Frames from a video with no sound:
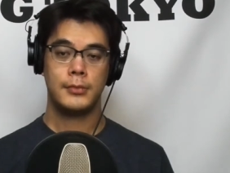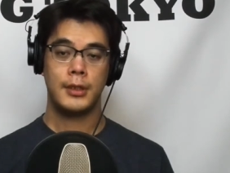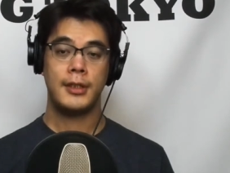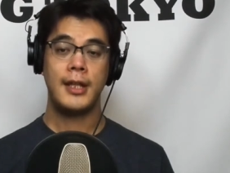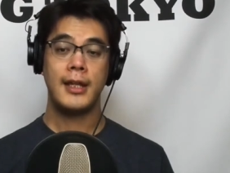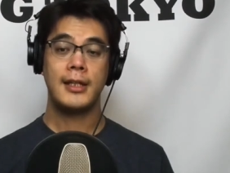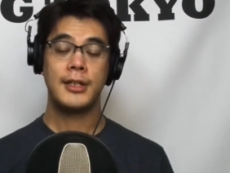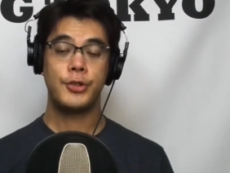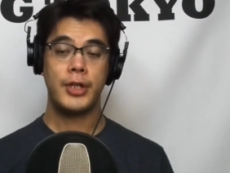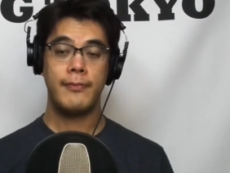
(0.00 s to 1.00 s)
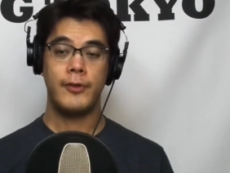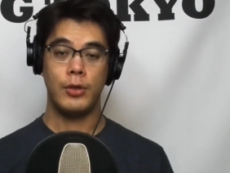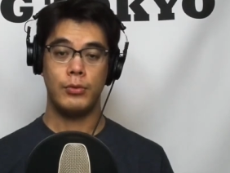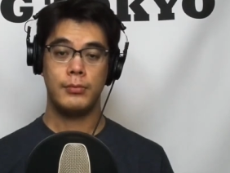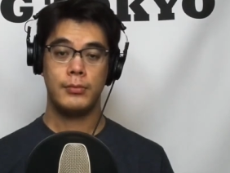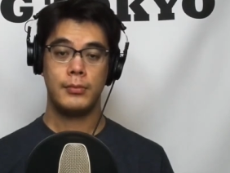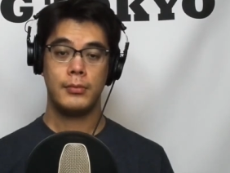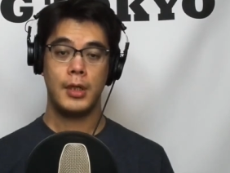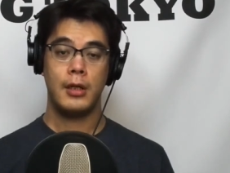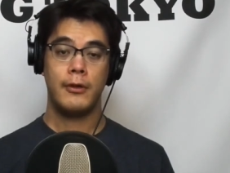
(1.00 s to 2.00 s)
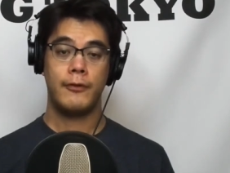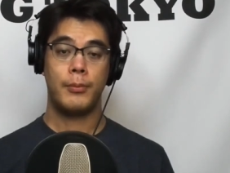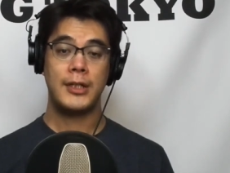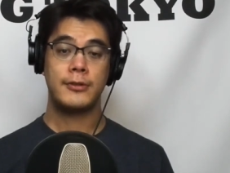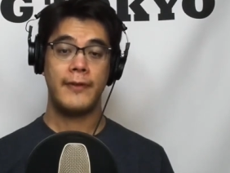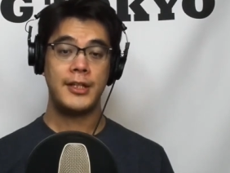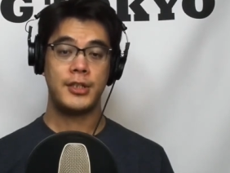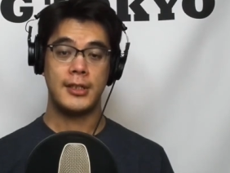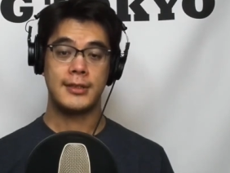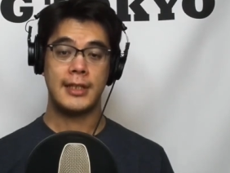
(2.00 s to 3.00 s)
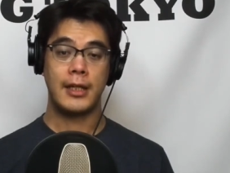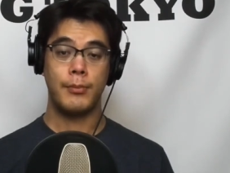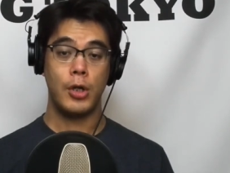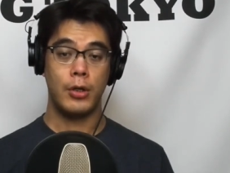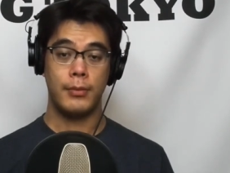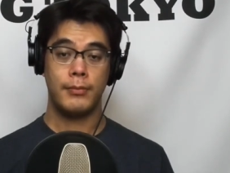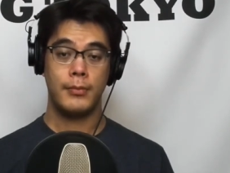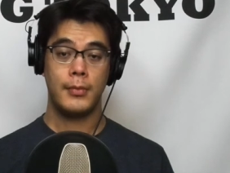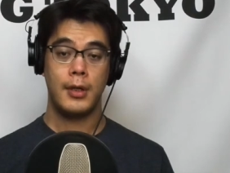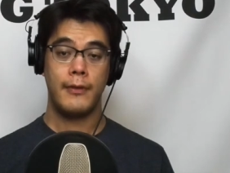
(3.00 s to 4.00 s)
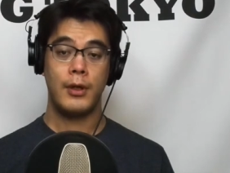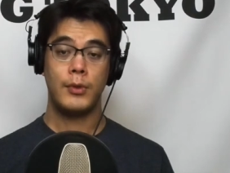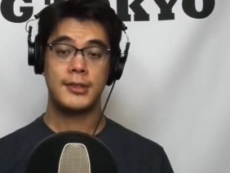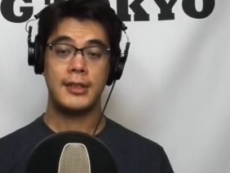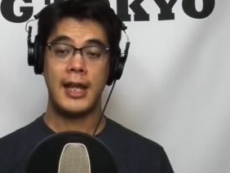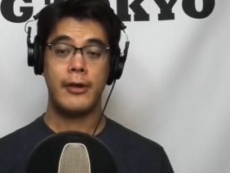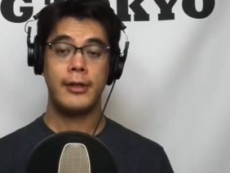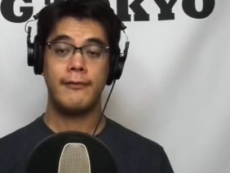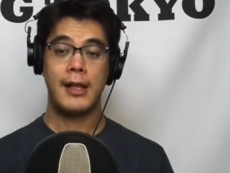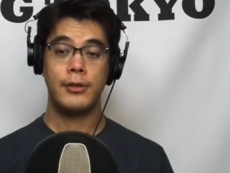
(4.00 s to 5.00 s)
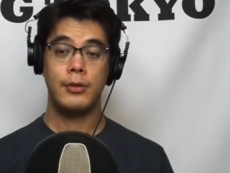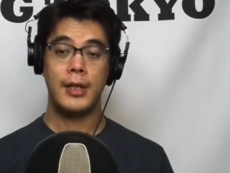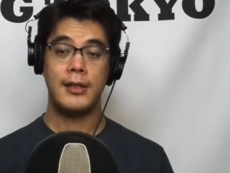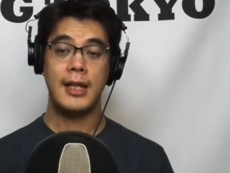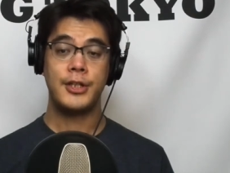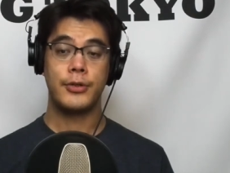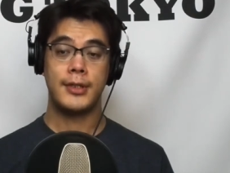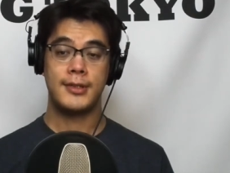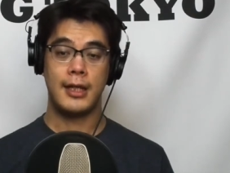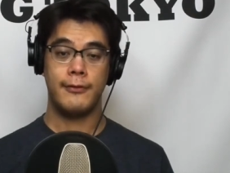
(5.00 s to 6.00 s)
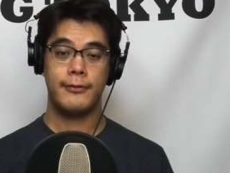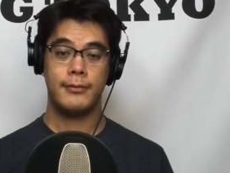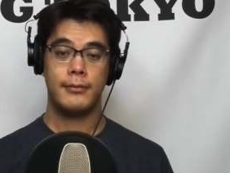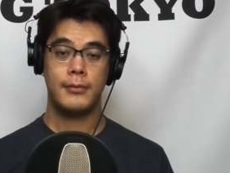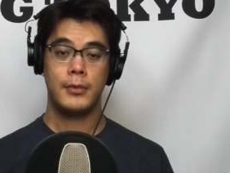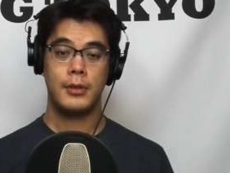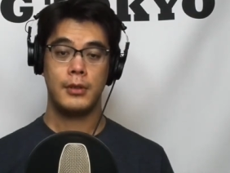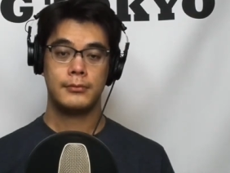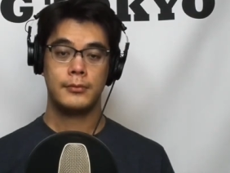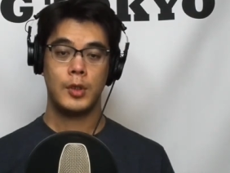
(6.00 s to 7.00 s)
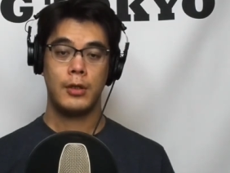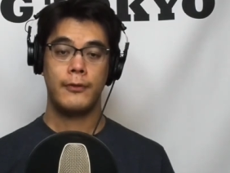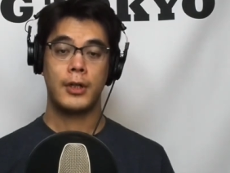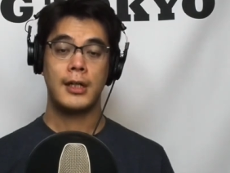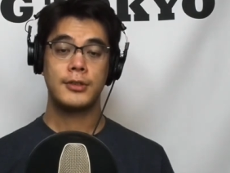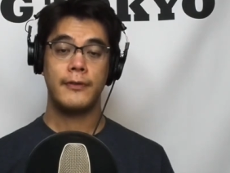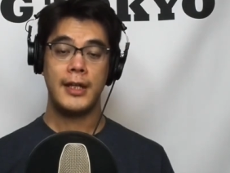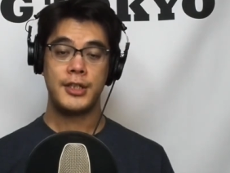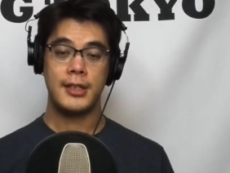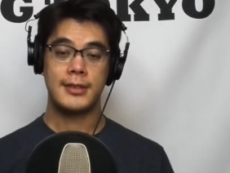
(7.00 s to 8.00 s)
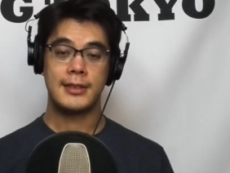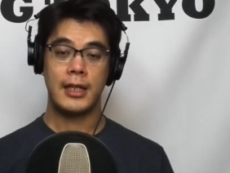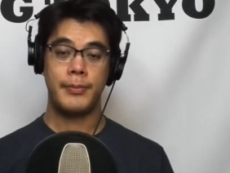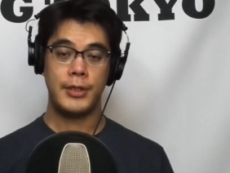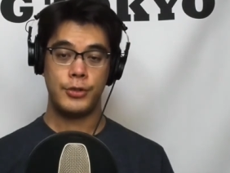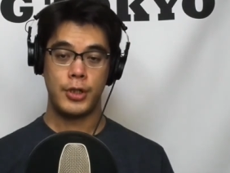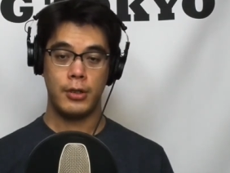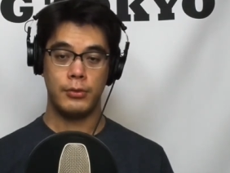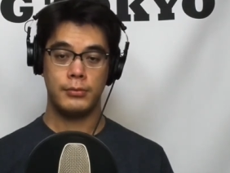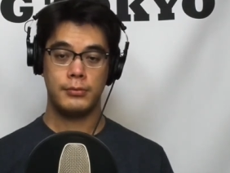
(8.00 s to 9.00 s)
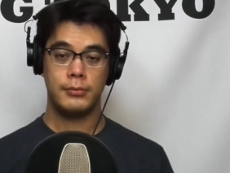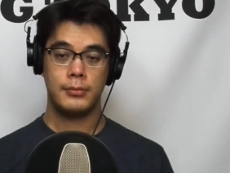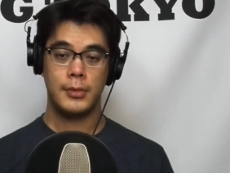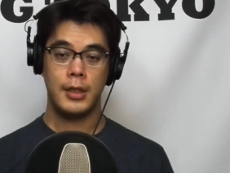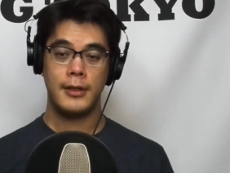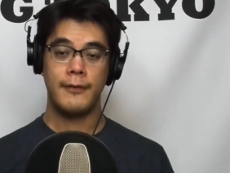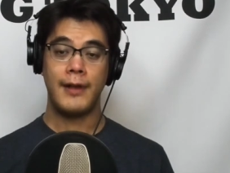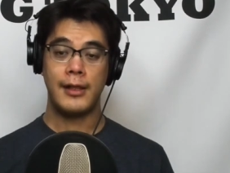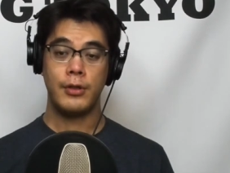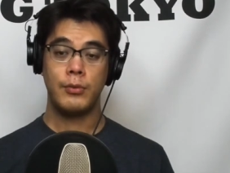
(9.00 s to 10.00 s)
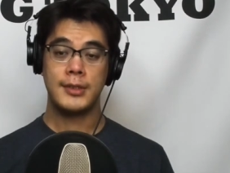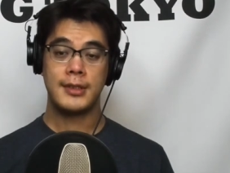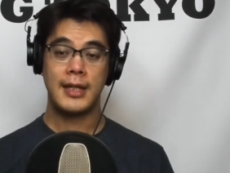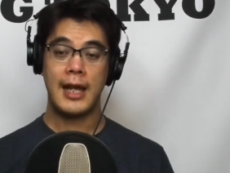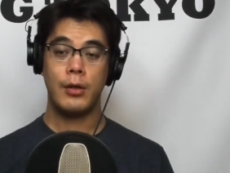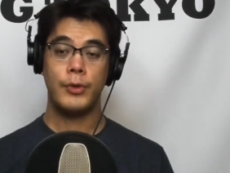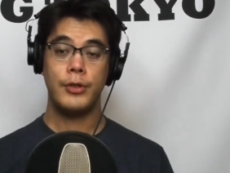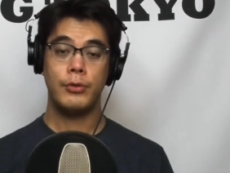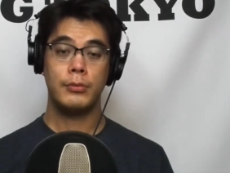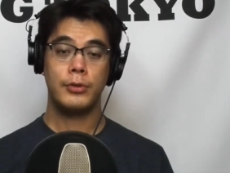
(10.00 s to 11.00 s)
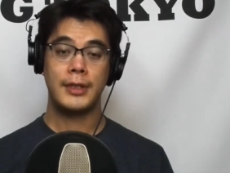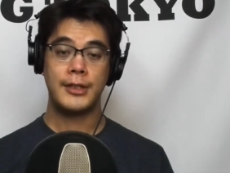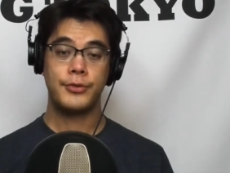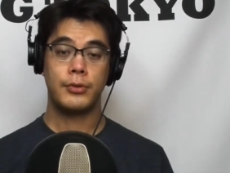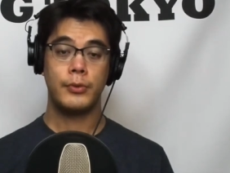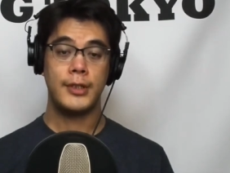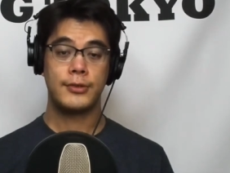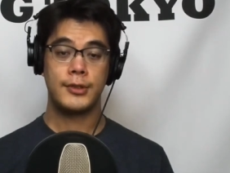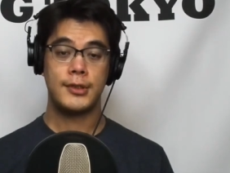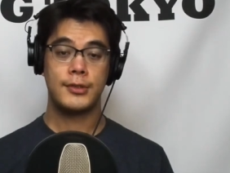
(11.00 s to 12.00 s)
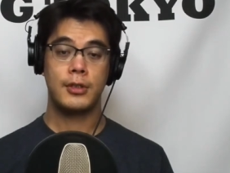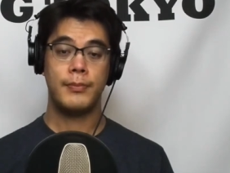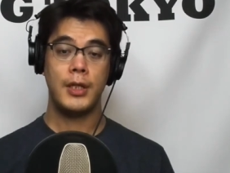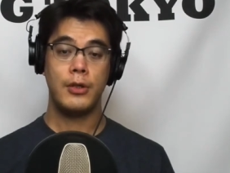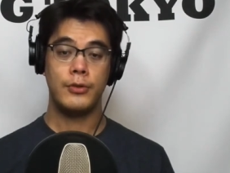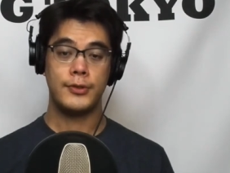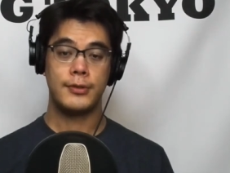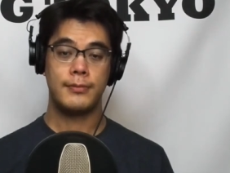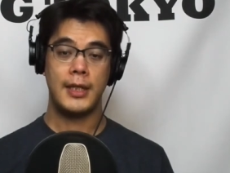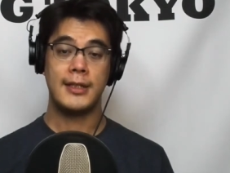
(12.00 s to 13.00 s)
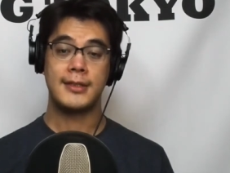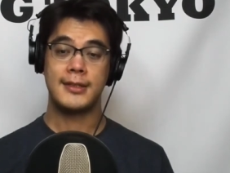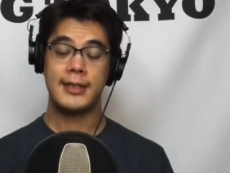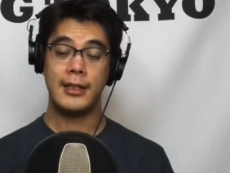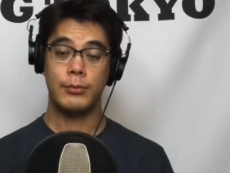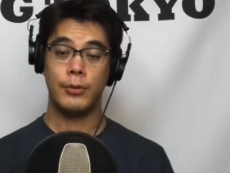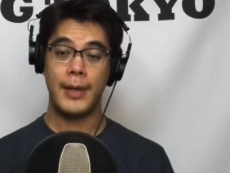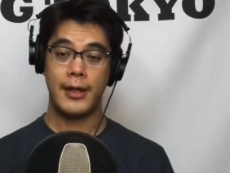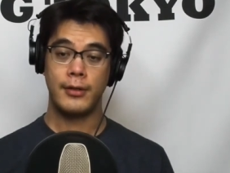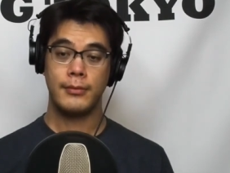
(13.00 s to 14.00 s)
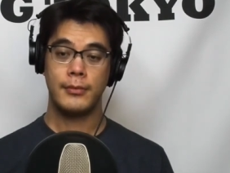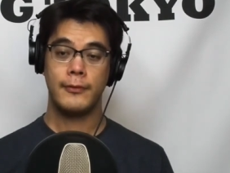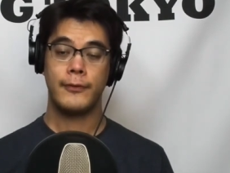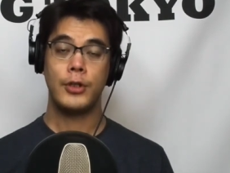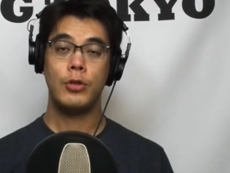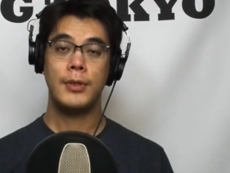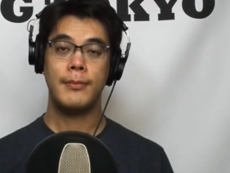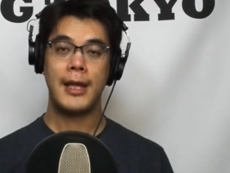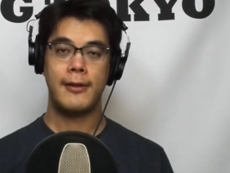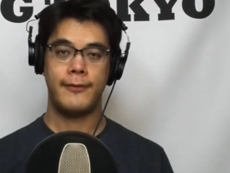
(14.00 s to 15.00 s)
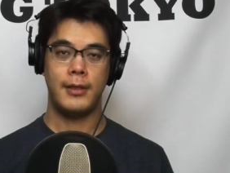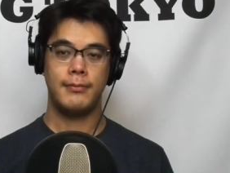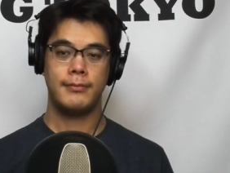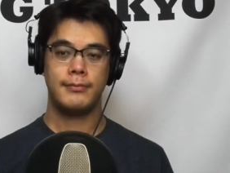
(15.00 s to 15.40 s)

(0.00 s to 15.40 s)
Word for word: To take an extreme view, for preservationists like Muir, there was inherent value in nature itself. For conservationists like Pinchot, the value was in how renewable natural resources could be used in a sustainable manner for human benefit.